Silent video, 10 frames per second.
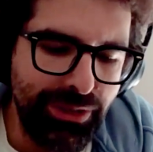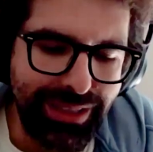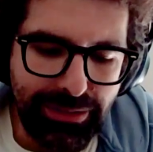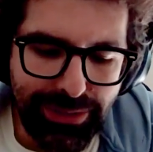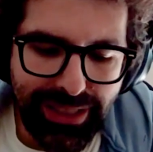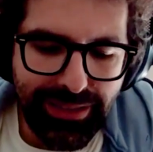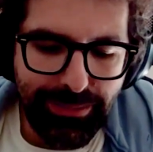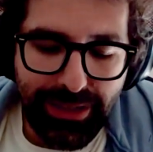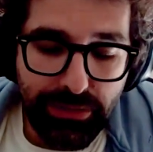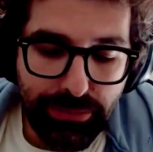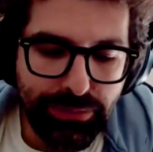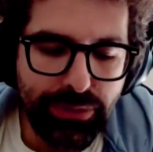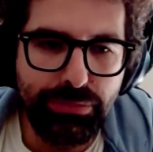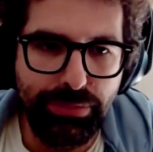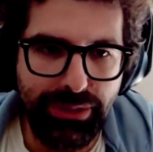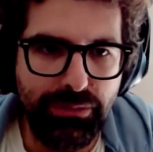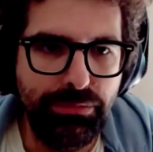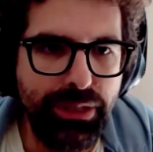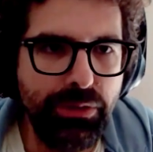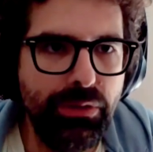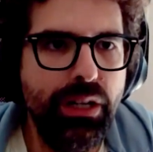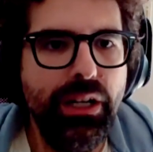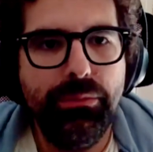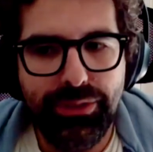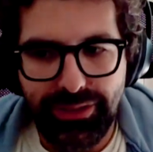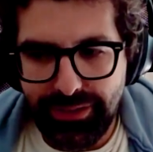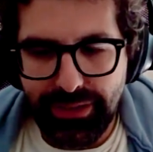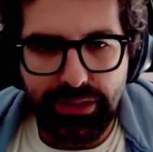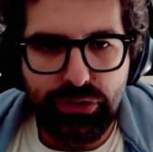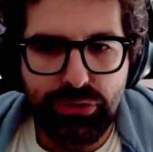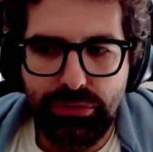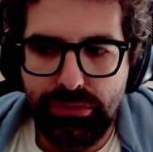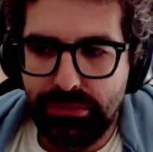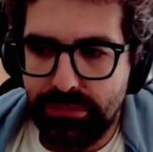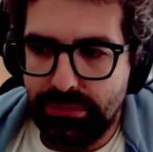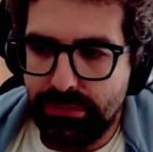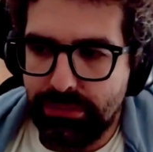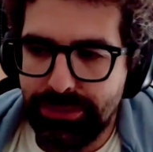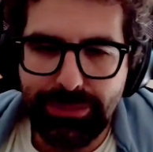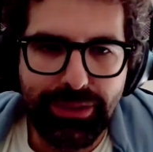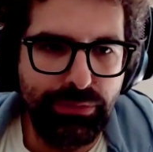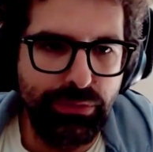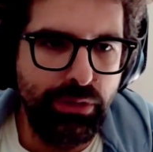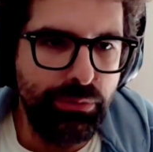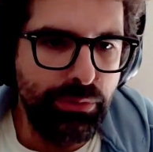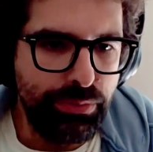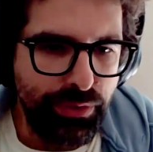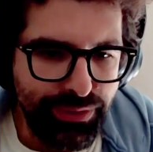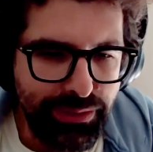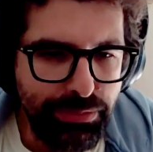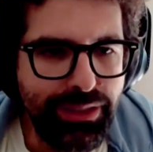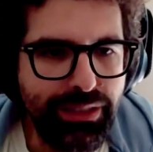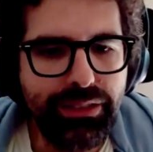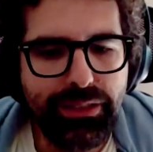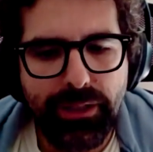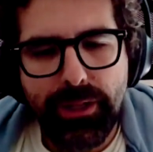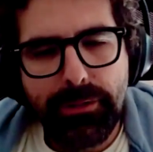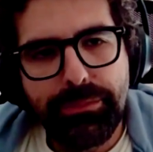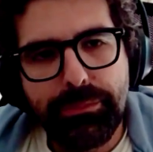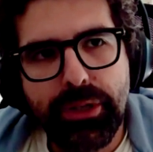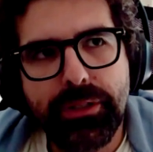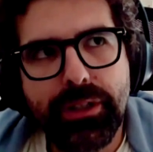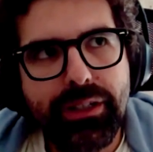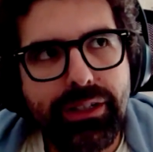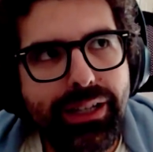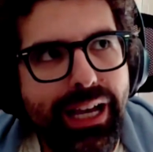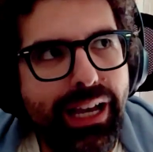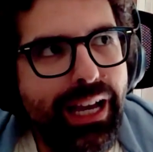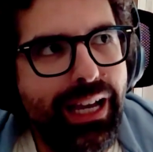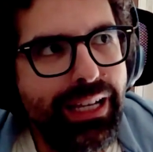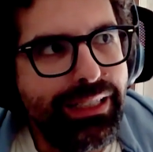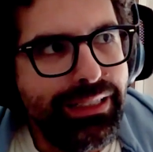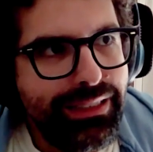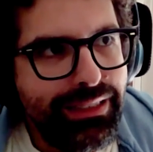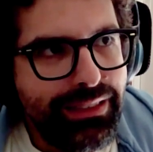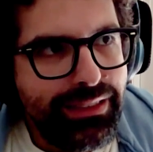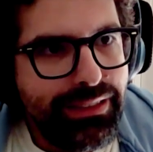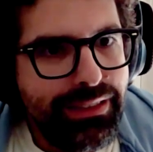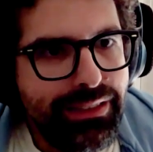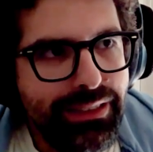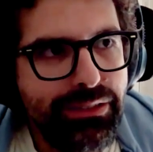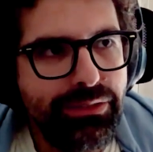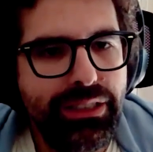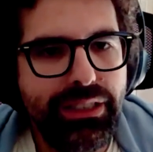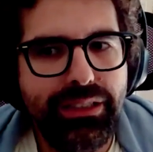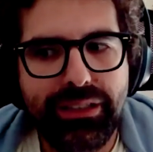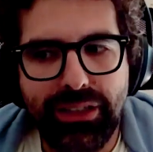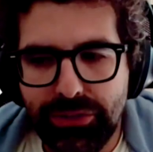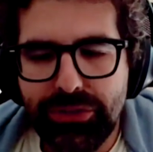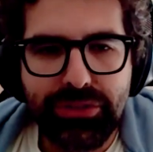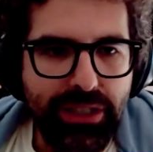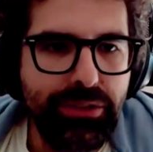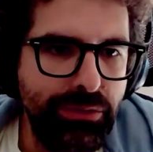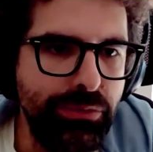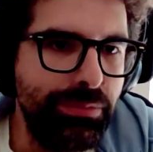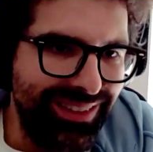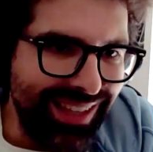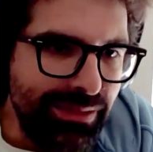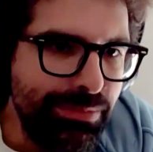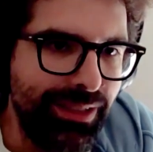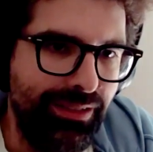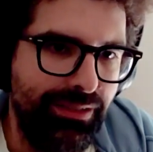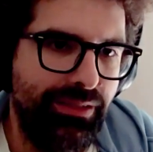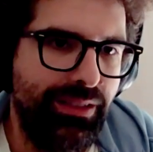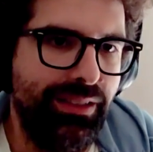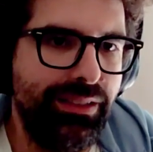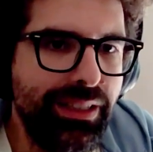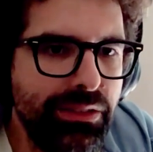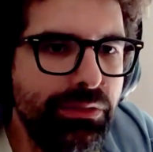not as big as them, I don't know, but we could become bigger. But instead, I choose to optimize for our profitability. But I didn't understand that it would be that big. And that's kind of